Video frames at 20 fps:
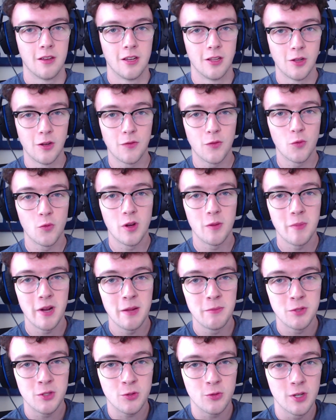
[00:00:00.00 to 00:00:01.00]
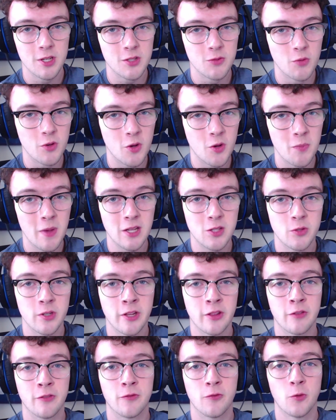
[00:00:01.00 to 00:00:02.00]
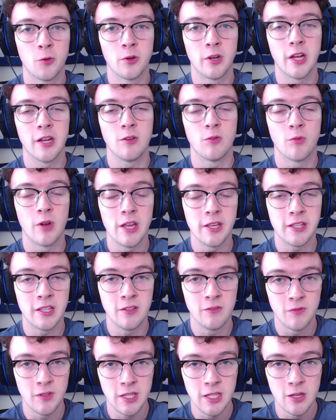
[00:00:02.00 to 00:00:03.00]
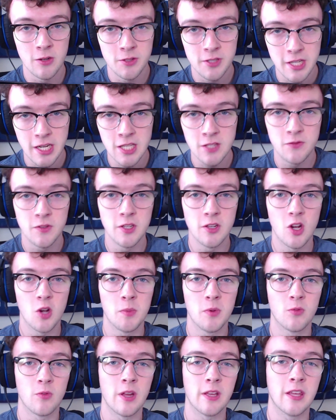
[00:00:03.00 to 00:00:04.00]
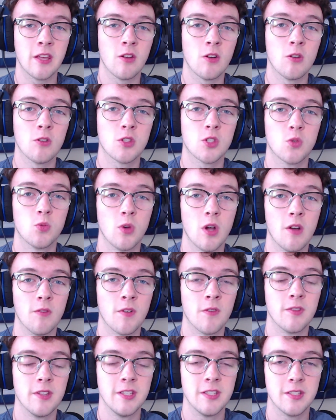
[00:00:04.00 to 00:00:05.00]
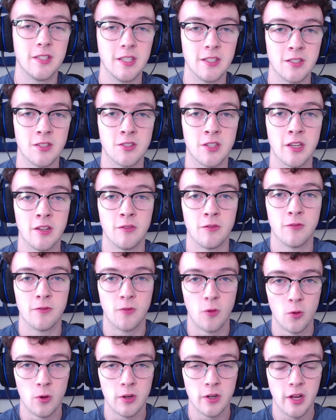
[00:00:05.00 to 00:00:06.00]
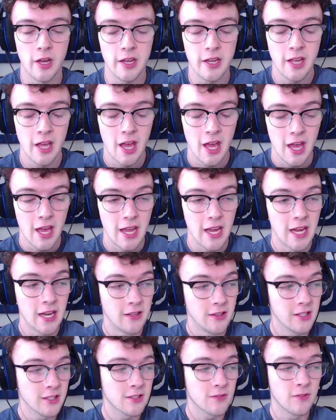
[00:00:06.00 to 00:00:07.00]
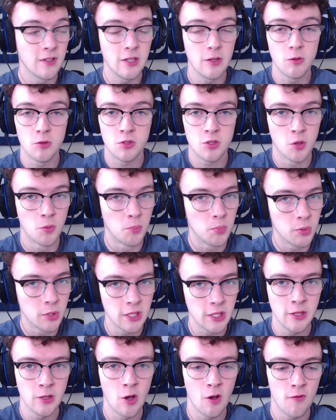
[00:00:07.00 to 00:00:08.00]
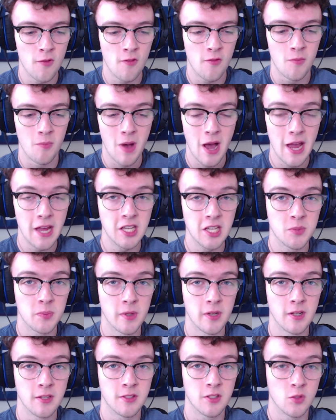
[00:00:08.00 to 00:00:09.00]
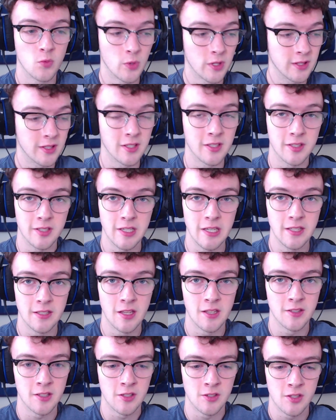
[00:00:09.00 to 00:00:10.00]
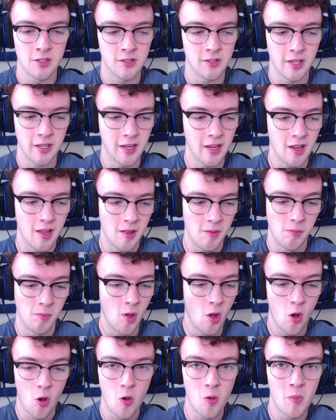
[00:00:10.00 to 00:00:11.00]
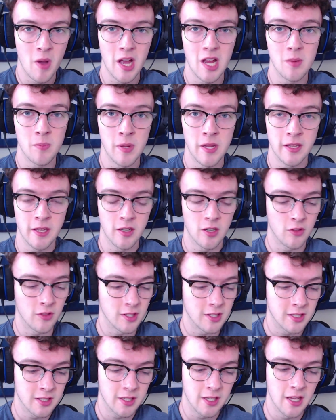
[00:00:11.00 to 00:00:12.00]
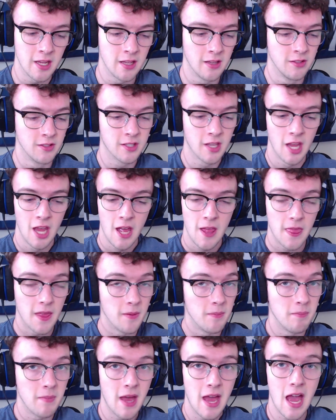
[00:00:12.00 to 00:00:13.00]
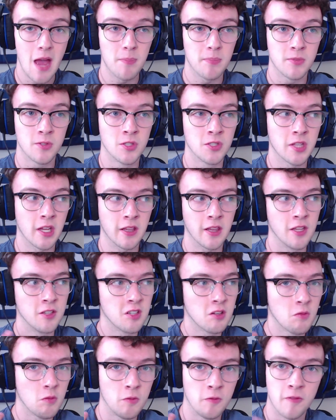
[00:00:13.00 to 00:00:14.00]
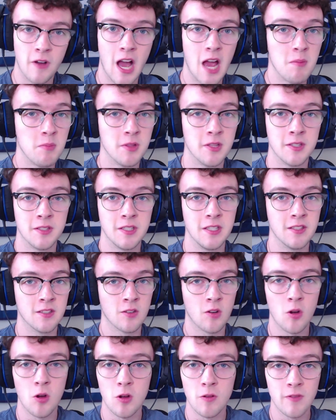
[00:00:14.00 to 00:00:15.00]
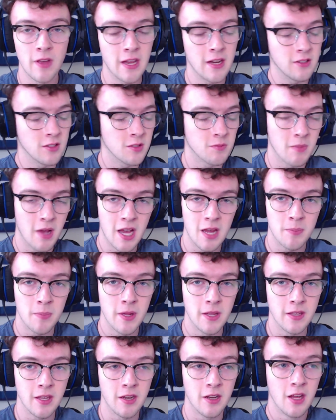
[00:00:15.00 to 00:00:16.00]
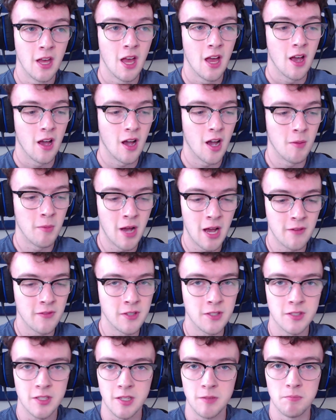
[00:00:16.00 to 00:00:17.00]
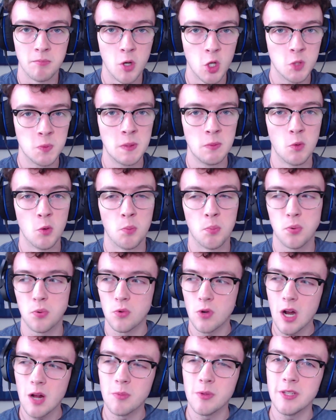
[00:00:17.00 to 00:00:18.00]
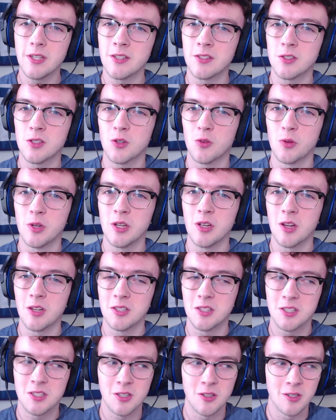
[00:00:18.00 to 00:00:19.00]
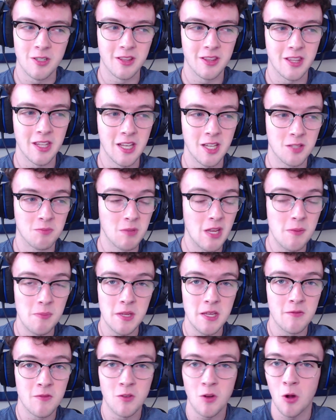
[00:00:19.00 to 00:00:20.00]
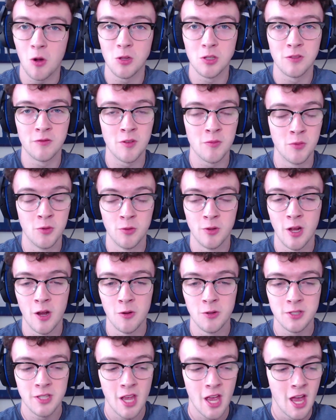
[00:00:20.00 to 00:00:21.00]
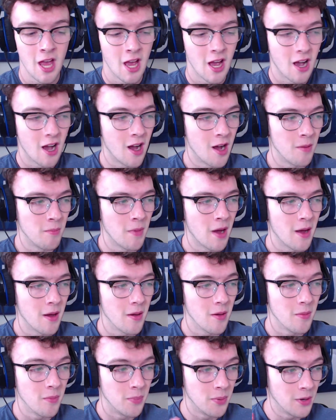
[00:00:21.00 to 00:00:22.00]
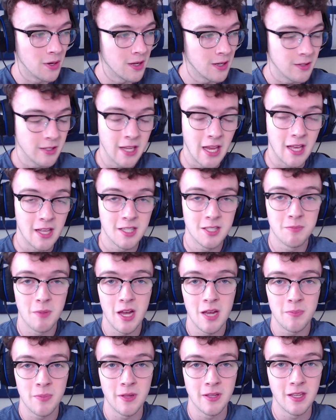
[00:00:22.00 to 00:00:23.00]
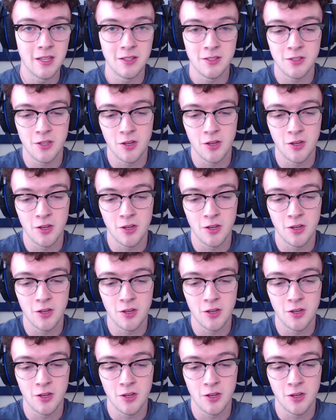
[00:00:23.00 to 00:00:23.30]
Hello everyone, my name is Chris and welcome back to another Fortnite ranking video. In today's video I'll be ranking all 12 of these seasons in Fortnite, and this video is completely off of my experiences with the seasons and just like all my opinion on the skins, the map, just like the general vibe of the season. All of that is just my opinion. Obviously most people probably disagree on certain things, maybe even all of them, who knows. But yeah, this is my opinion.